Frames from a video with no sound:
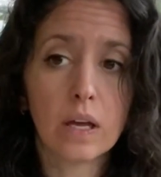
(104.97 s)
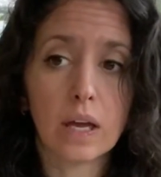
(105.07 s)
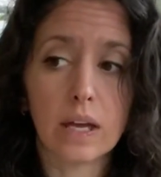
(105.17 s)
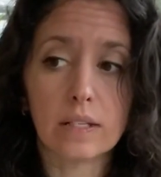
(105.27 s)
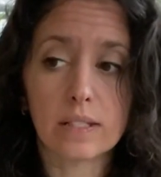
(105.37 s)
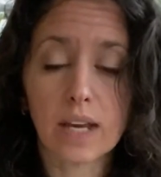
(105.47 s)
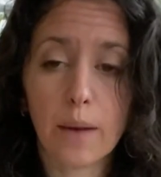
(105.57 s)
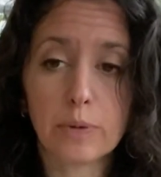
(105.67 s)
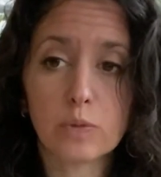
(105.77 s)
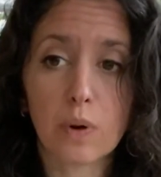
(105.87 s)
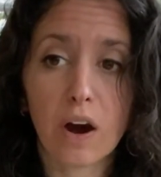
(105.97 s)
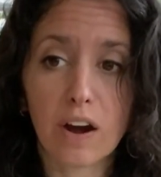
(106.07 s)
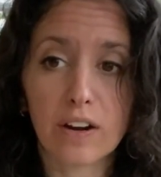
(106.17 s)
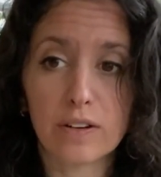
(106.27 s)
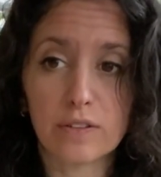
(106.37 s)
And SNAP is
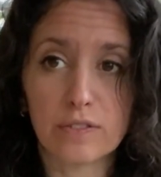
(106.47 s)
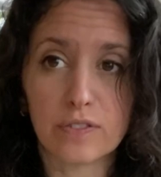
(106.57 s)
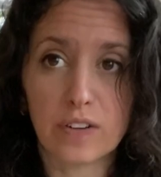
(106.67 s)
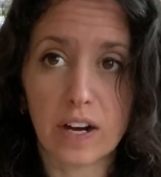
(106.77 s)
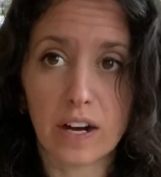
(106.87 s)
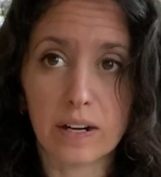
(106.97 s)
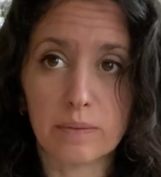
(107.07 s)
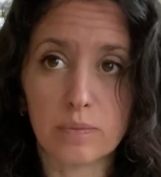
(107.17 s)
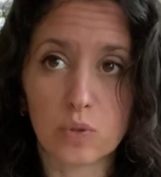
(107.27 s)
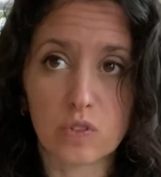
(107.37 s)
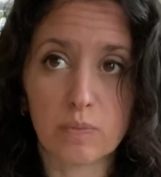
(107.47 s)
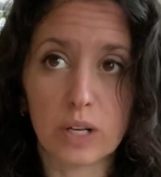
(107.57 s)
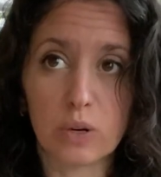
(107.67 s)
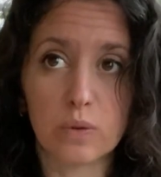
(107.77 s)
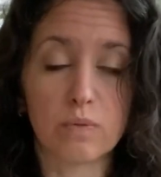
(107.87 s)
part of sort of
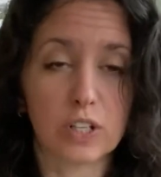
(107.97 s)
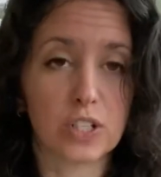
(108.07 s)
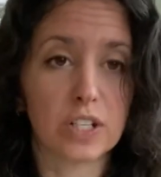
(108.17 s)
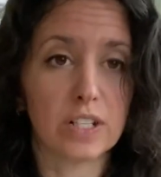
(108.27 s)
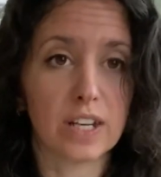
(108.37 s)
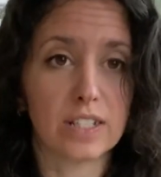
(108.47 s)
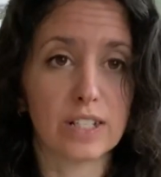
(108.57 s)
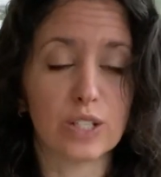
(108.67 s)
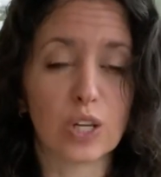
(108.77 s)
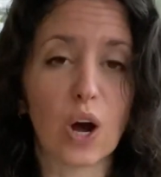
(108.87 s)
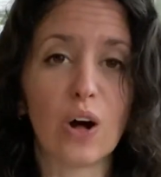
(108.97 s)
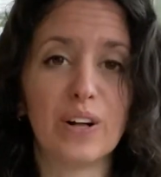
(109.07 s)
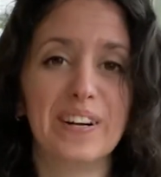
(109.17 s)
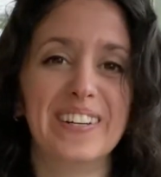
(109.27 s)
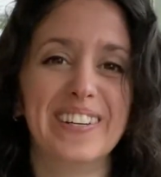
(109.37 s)
my own Russian nesting
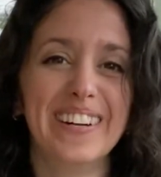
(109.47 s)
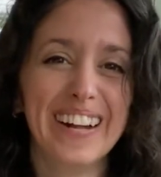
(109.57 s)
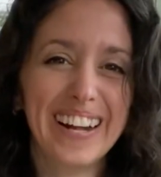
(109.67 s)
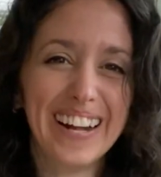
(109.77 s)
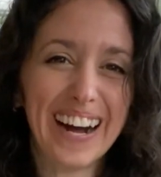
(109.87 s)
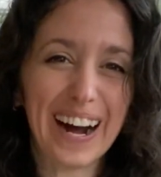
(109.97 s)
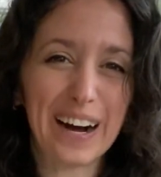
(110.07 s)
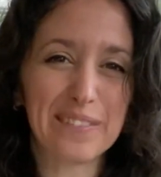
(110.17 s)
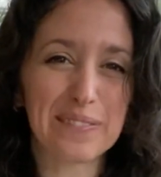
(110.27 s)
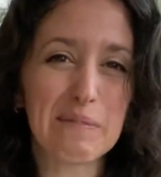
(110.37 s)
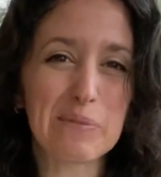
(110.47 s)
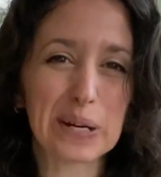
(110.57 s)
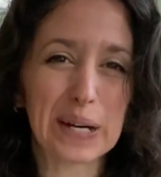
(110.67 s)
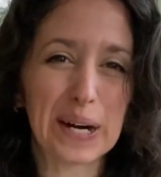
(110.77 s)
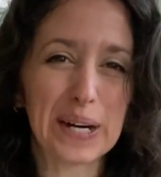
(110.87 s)
doll
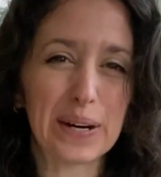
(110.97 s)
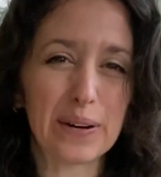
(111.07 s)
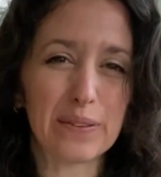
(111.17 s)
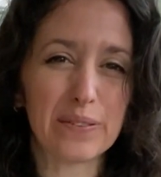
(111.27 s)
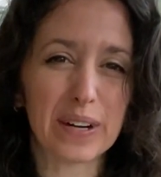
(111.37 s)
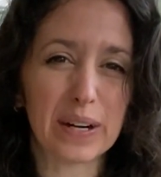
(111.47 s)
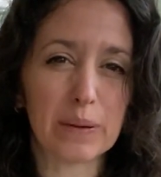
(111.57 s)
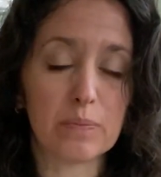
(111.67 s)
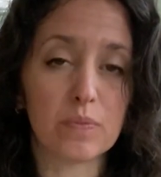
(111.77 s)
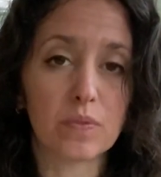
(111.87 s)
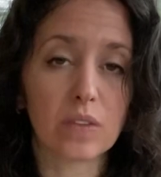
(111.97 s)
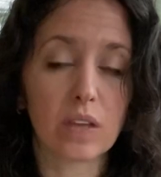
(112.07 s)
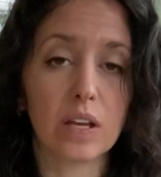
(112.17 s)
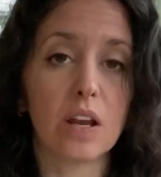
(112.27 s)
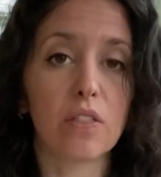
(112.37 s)
framework of
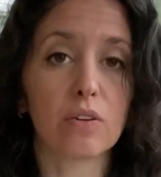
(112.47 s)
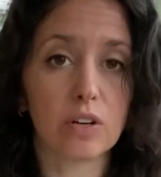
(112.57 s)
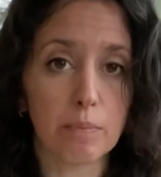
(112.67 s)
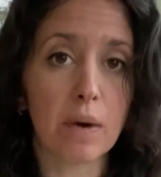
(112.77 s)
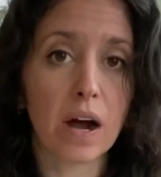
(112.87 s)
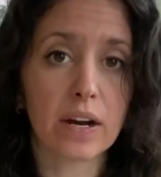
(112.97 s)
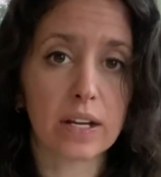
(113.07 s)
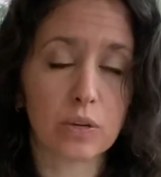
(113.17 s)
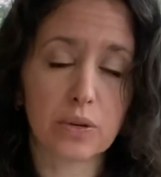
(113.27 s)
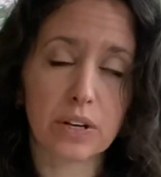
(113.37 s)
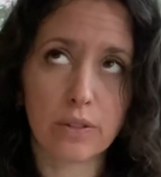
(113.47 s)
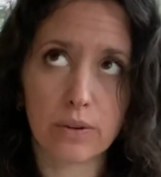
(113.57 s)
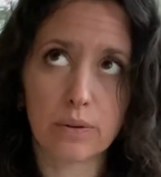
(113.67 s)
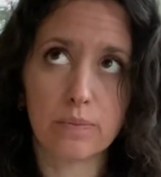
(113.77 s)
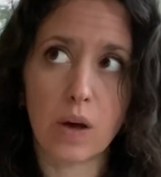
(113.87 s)
another mnemonic or
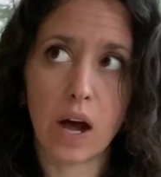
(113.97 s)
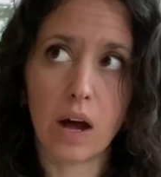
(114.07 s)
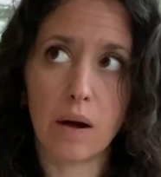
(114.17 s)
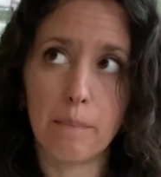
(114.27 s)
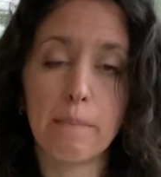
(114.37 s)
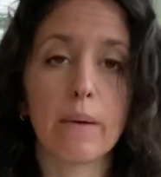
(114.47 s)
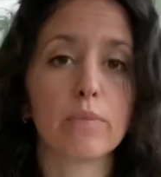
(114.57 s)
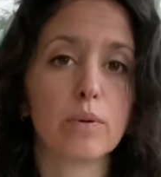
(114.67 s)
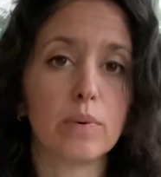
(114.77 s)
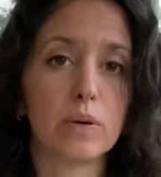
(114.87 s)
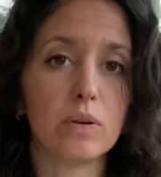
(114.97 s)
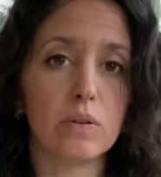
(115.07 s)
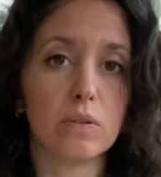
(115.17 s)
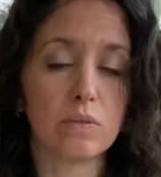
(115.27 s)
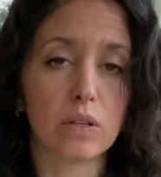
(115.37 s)
another
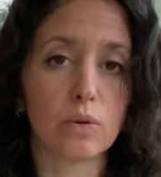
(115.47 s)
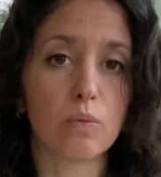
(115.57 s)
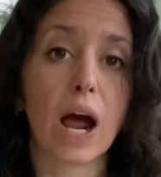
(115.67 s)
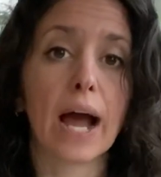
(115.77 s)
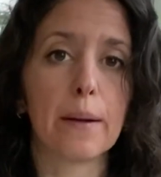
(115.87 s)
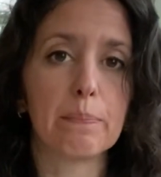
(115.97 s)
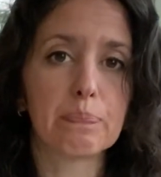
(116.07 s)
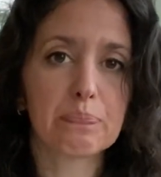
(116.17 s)
memorable little rhyme